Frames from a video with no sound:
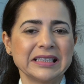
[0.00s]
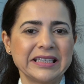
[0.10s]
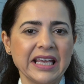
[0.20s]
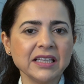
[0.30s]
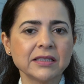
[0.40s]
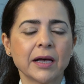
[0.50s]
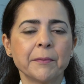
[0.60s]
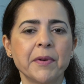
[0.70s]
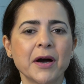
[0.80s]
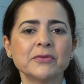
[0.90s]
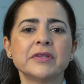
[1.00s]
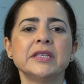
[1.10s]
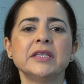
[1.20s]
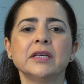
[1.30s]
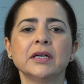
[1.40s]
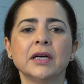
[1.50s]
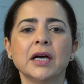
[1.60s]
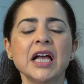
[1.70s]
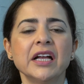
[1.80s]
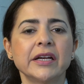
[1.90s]
data about the
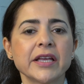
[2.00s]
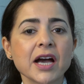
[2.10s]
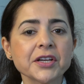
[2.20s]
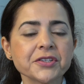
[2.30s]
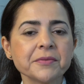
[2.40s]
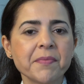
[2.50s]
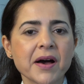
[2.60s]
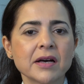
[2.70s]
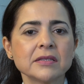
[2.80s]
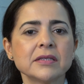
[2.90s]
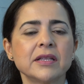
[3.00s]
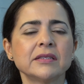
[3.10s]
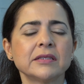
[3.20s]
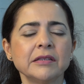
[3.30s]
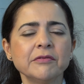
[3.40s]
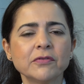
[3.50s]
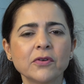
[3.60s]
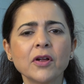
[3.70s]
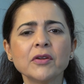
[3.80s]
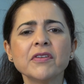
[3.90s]
reaction paths that
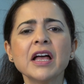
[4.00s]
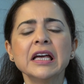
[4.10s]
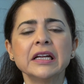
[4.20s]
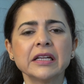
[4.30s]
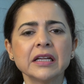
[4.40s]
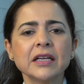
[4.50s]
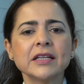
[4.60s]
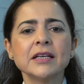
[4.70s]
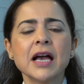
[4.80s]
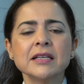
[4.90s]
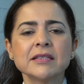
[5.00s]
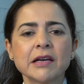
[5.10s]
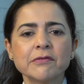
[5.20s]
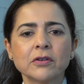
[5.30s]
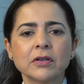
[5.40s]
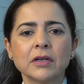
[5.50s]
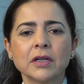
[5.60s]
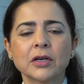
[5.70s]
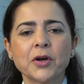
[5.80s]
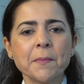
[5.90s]
involve really
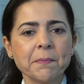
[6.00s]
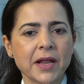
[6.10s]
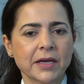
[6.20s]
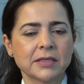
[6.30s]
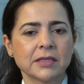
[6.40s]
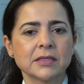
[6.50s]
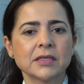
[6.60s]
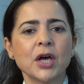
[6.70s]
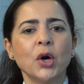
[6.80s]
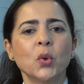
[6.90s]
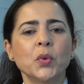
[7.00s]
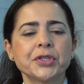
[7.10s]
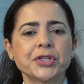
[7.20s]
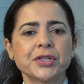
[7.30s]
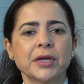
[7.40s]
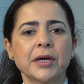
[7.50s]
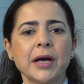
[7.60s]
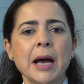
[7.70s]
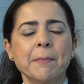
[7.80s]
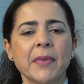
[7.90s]
several complexes, which
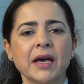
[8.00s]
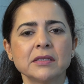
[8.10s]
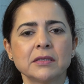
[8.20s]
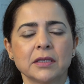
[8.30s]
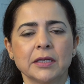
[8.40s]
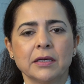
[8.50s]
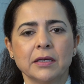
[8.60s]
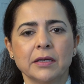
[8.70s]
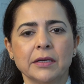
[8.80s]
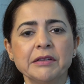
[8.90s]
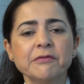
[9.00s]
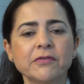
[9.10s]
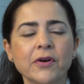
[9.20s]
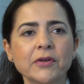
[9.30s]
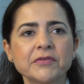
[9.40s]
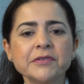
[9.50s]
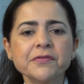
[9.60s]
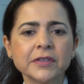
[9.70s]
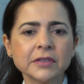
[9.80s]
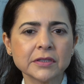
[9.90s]
might involve
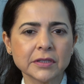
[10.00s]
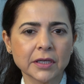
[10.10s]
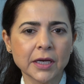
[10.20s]
different